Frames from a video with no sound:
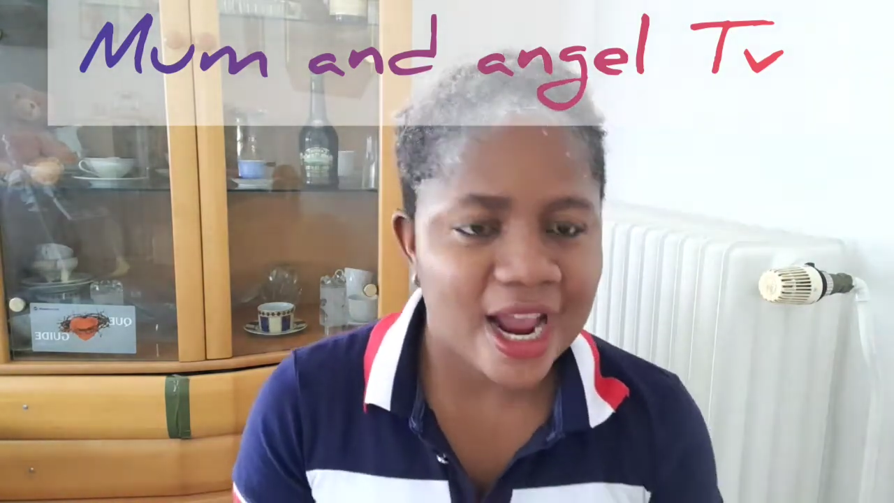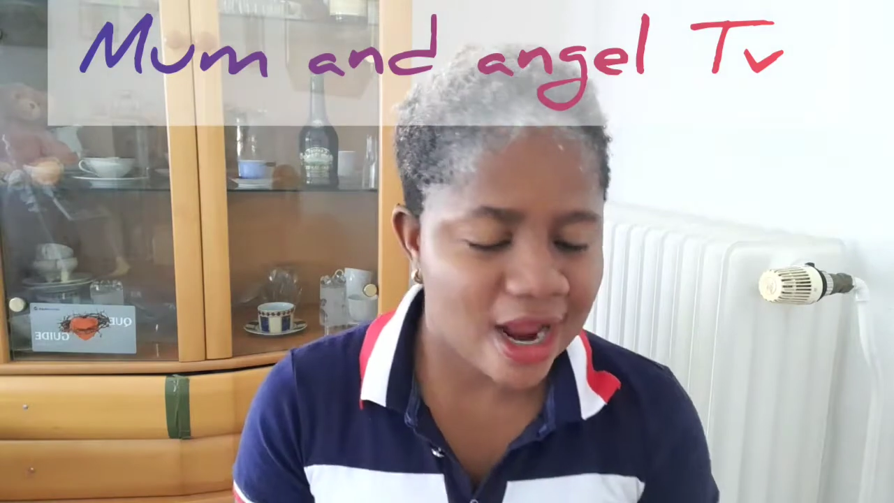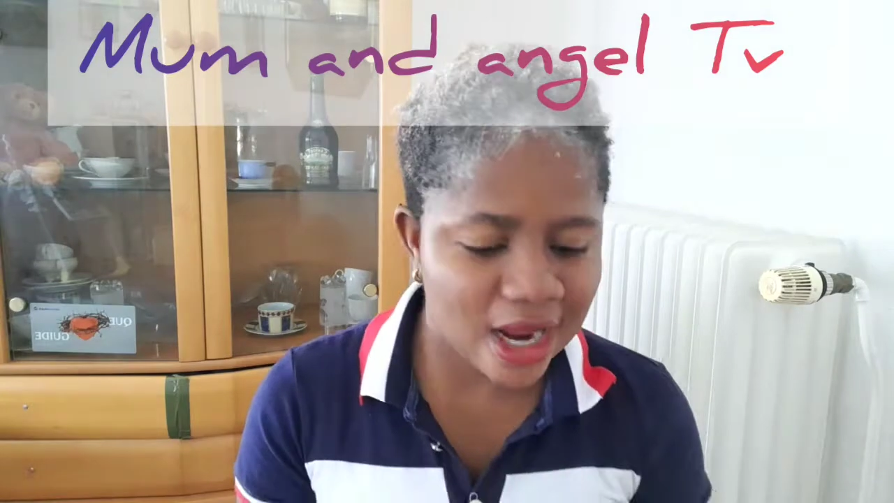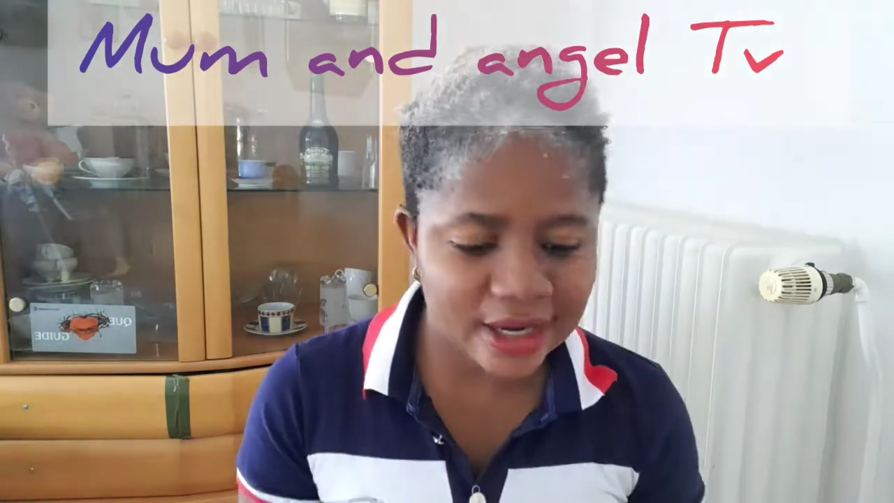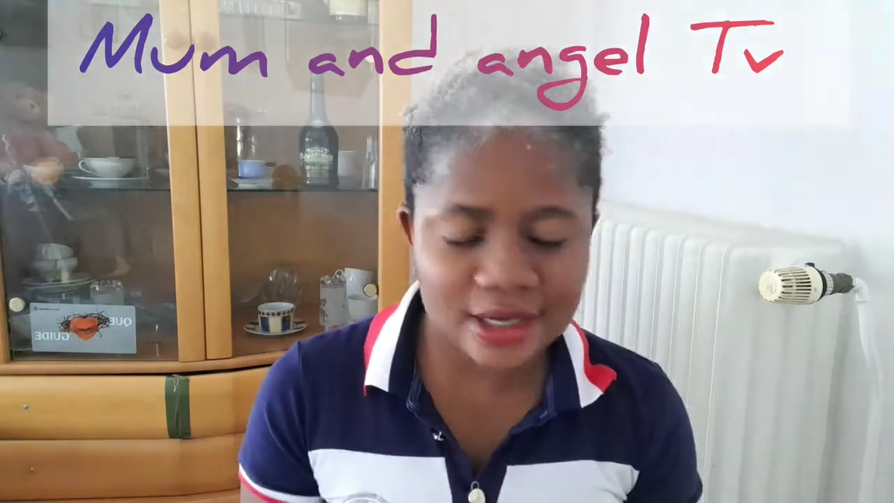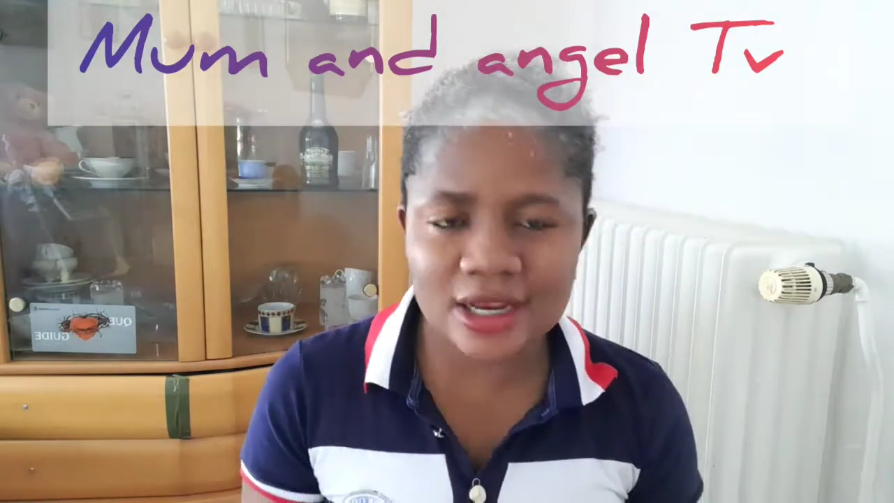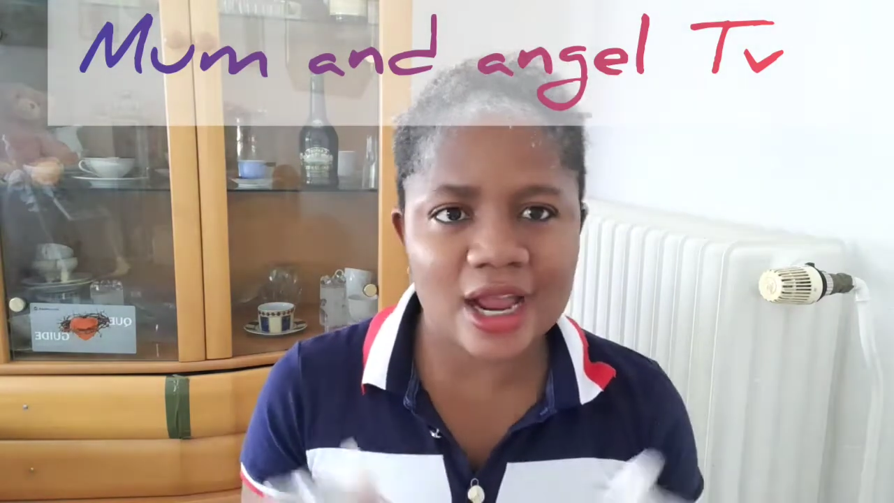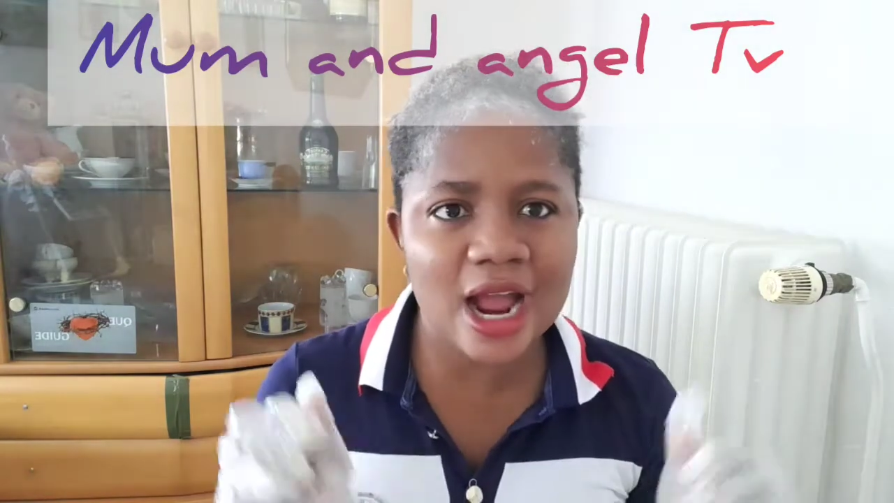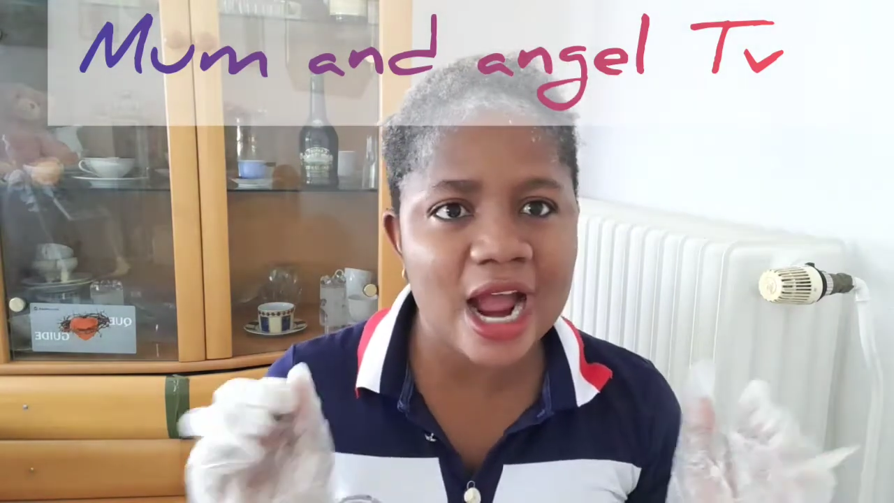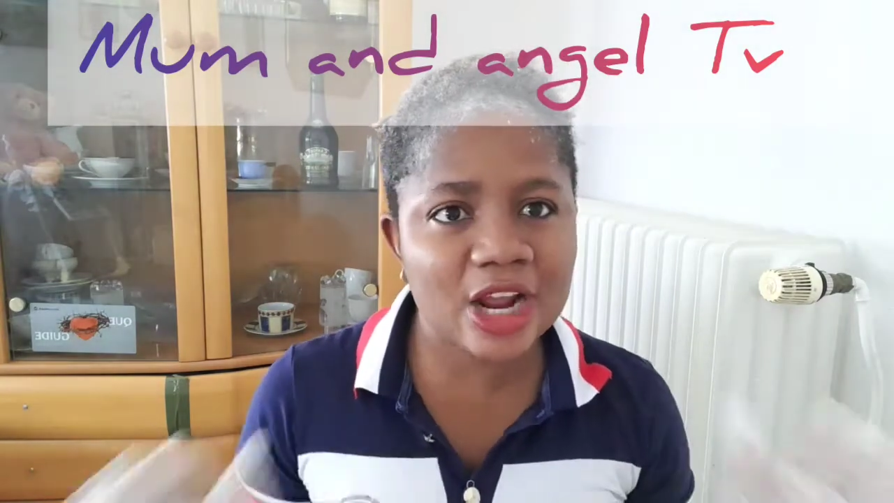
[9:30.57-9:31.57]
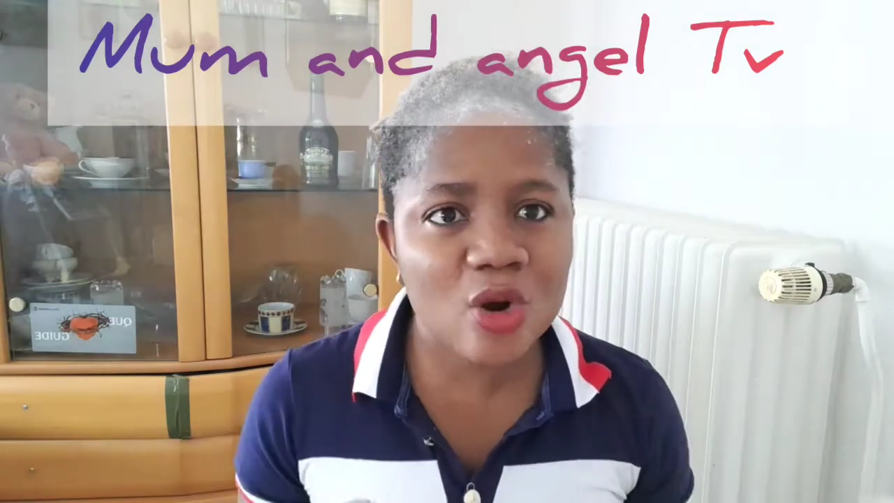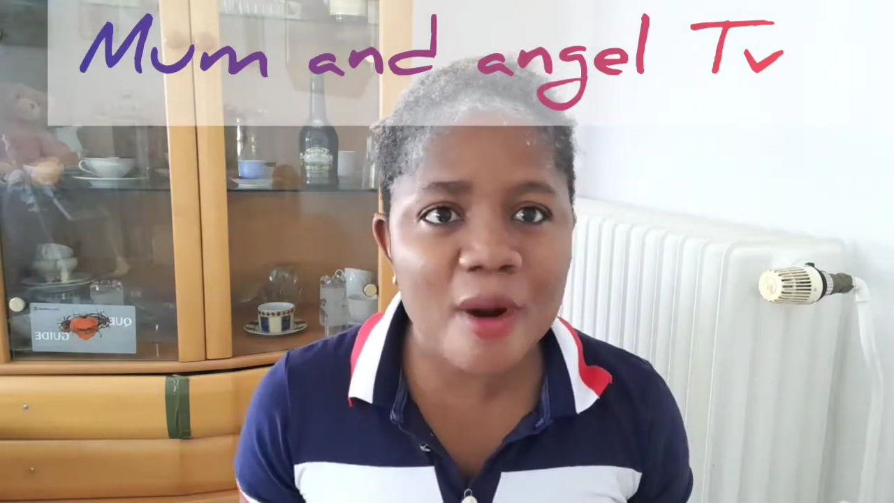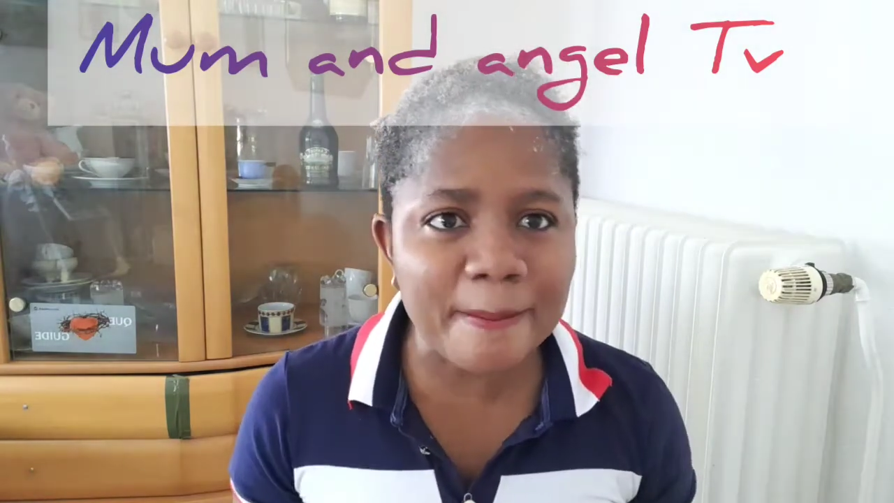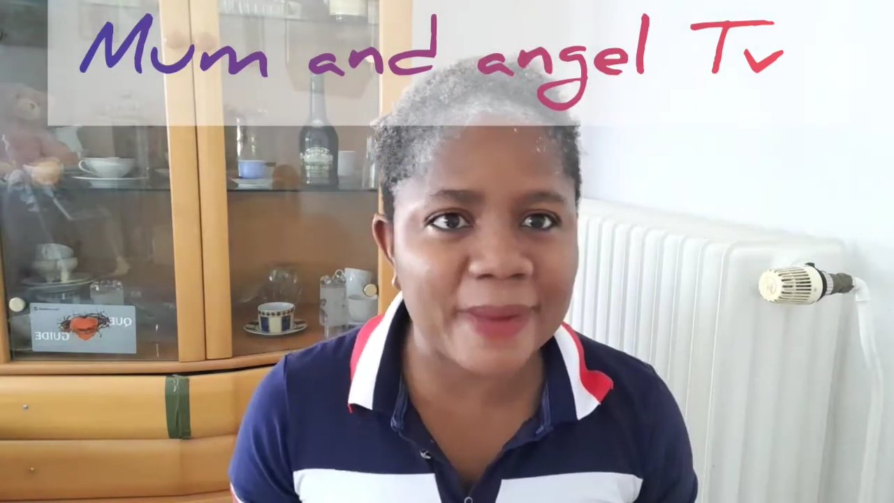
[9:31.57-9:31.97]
and I come